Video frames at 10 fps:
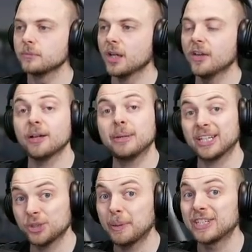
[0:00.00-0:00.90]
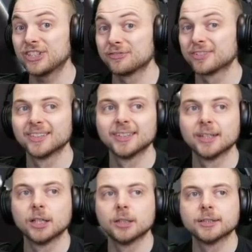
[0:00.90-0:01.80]
and that'd be expensive.
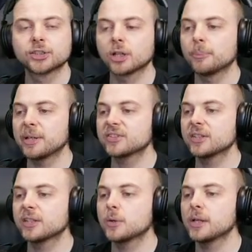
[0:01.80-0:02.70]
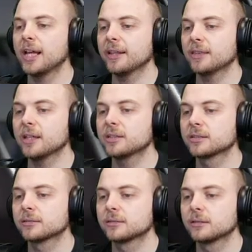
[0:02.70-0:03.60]
So basically they do it like
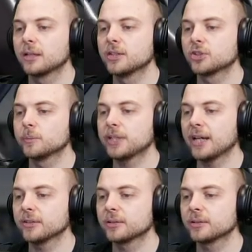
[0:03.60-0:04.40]
this in subtitles